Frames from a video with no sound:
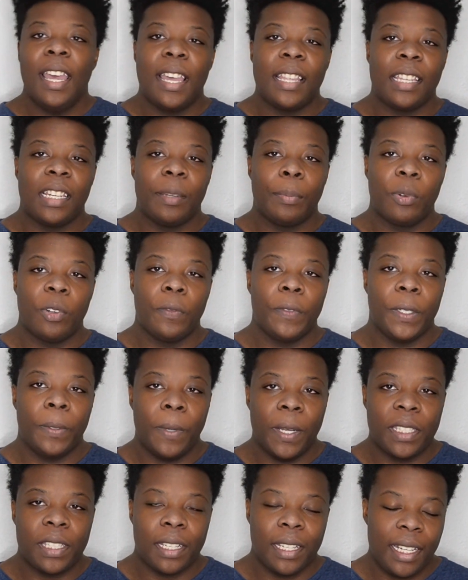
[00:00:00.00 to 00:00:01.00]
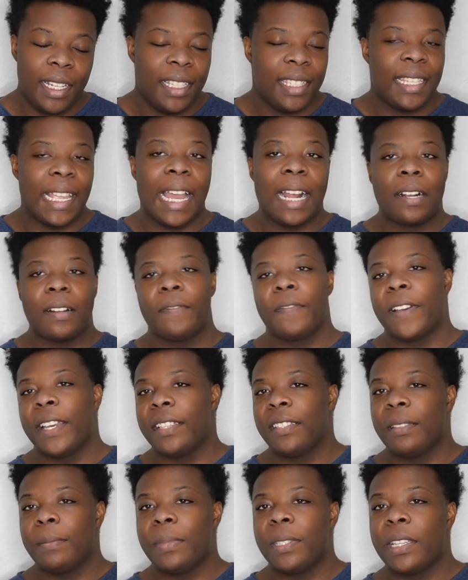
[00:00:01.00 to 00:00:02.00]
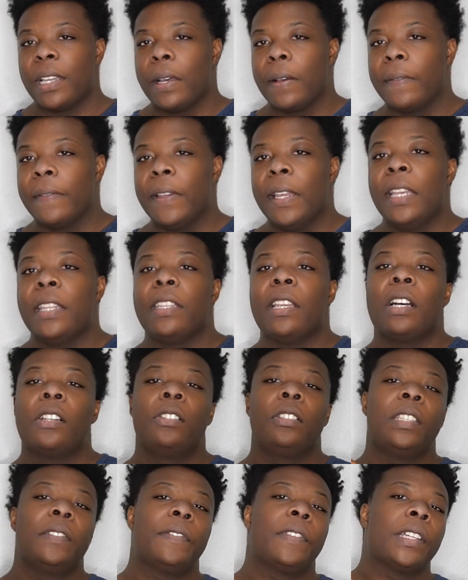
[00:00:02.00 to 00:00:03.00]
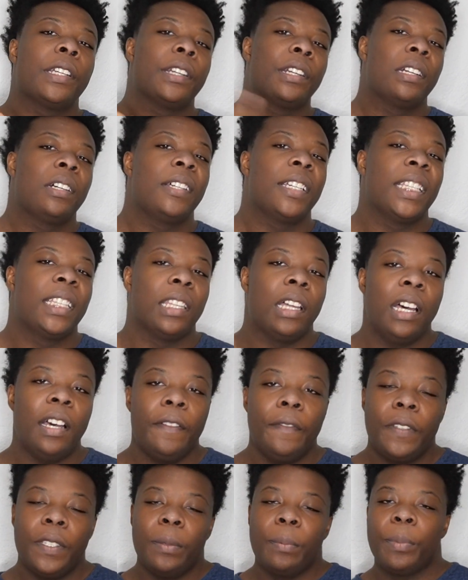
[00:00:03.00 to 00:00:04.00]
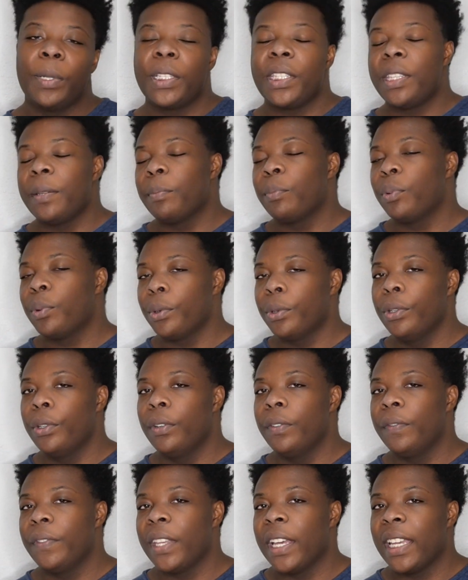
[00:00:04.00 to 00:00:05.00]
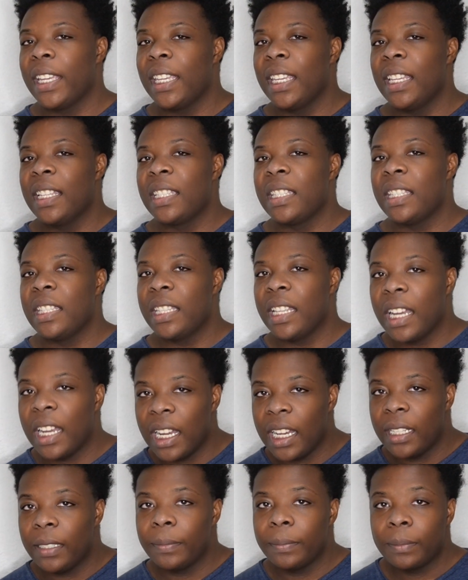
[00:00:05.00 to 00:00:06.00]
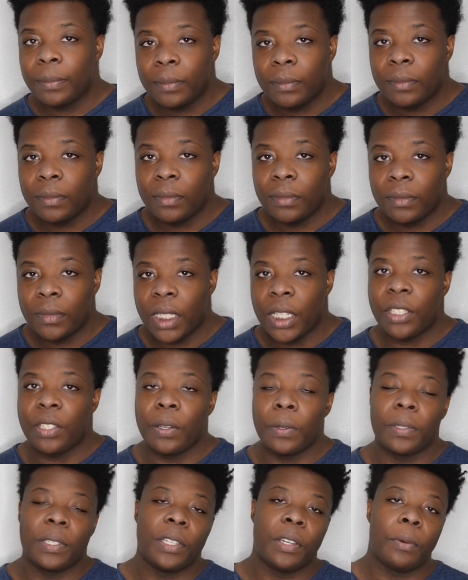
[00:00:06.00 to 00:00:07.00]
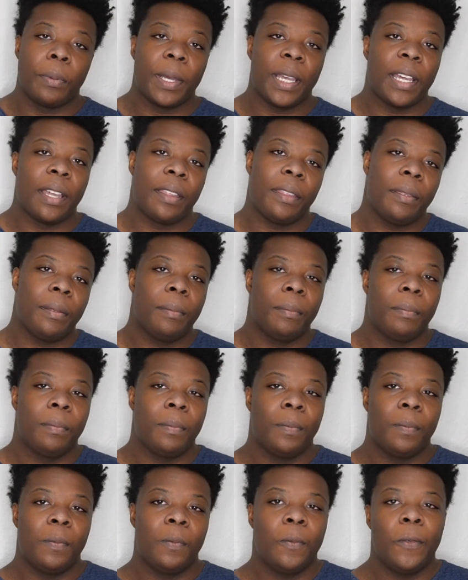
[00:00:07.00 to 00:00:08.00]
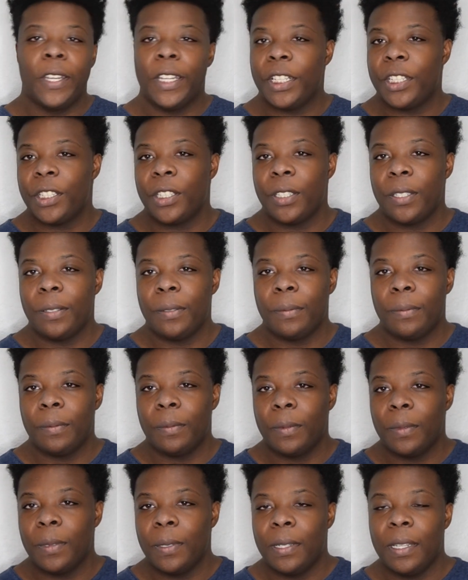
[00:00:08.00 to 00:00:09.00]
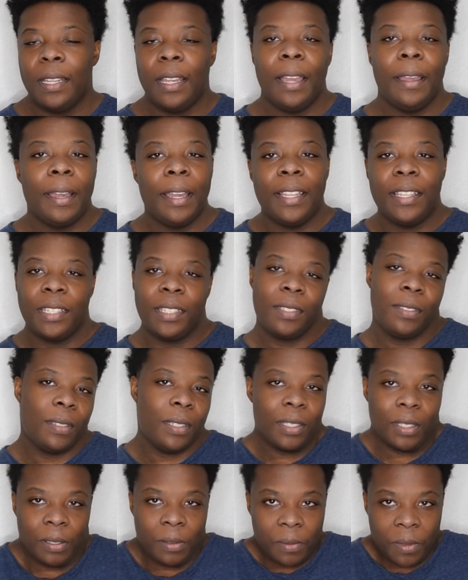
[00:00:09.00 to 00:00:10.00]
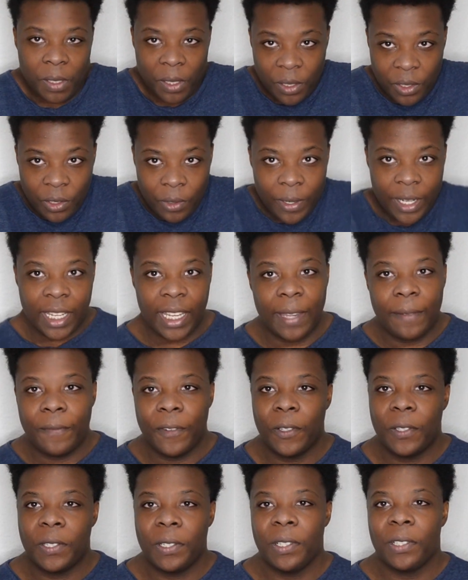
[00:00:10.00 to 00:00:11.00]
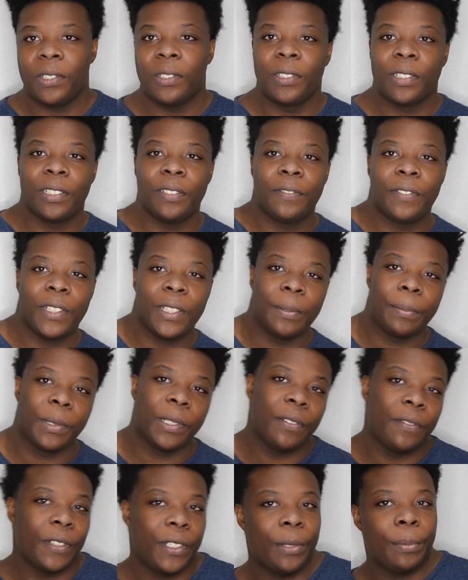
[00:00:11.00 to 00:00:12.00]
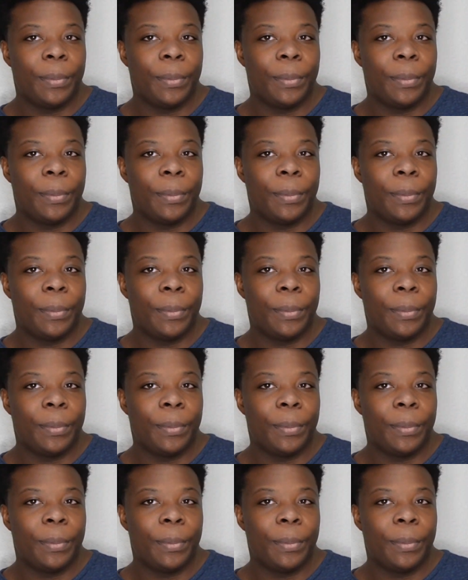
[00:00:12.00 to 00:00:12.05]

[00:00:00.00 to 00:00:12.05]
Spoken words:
and then he proved he wasn't, and then he sacrificed himself, not only for the girl he loved, but to prove that he is not a sociopath. Which, his story came full circle. Good for him, good for you,